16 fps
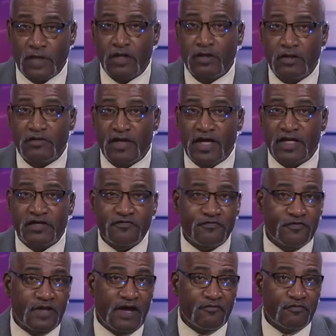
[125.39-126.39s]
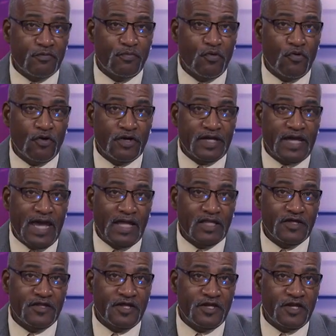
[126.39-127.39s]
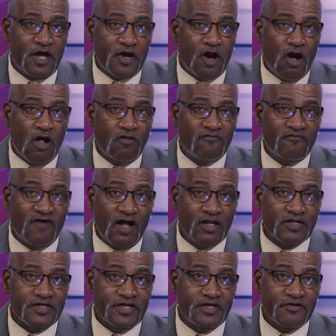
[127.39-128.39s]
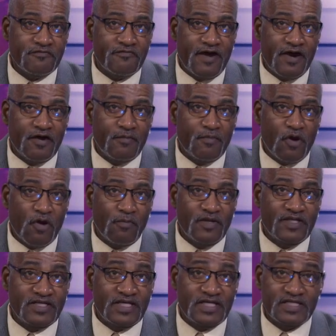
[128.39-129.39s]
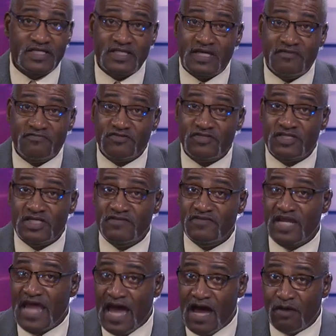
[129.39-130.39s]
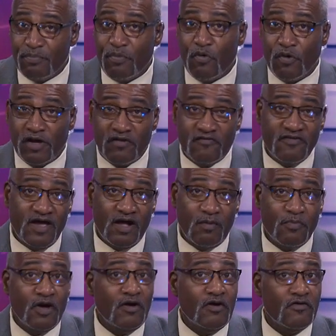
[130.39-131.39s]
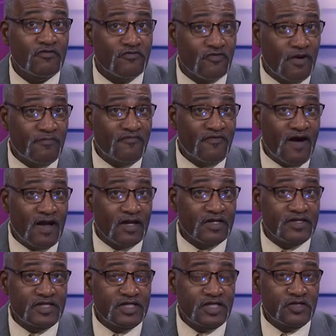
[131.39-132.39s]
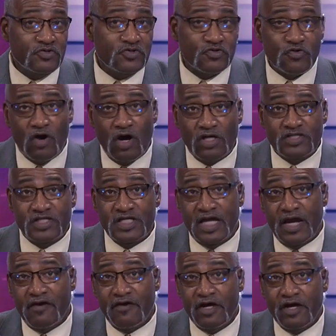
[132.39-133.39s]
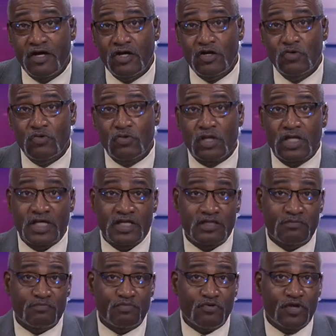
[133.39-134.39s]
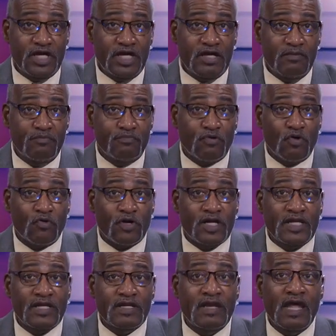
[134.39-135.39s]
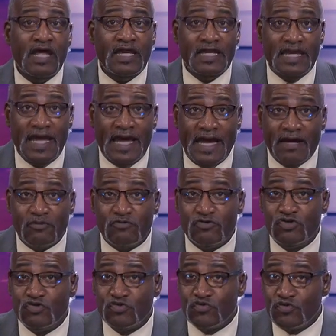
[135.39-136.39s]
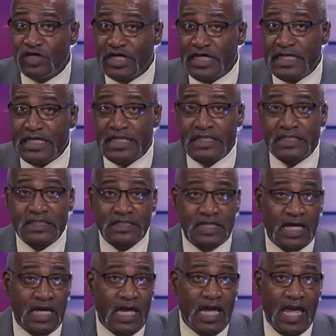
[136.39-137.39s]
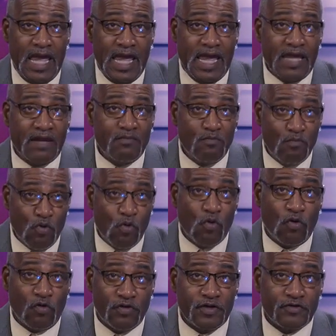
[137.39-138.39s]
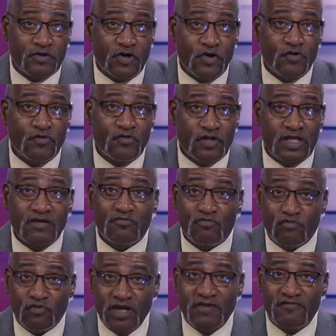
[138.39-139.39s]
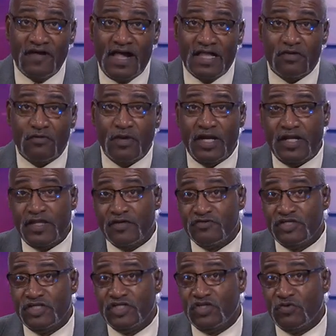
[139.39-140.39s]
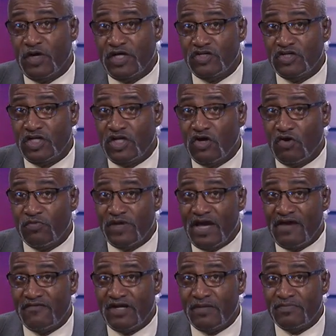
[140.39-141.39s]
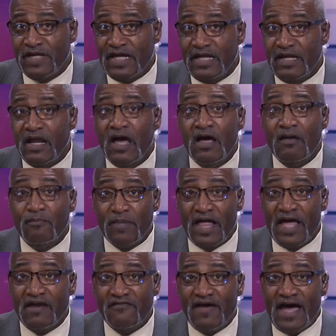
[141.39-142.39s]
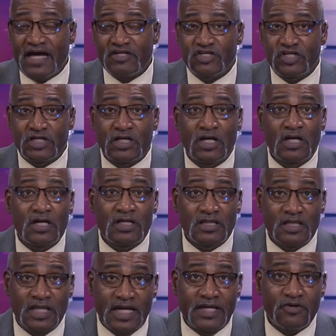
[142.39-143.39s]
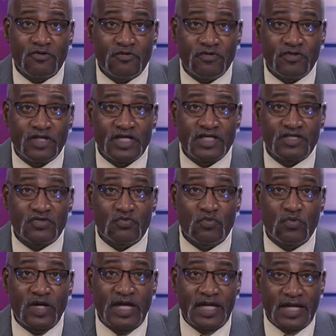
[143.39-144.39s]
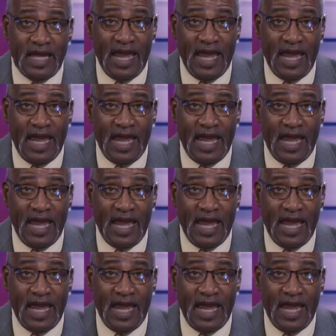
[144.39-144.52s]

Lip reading: Thank you for that report, Galen. The Nuttall Volunteer Fire Department says that they've received an outpouring of help from volunteers across the area who clean debris, broken down trees, and more. They're currently reevaluating their situation and hope to have an updated plan of action later this week.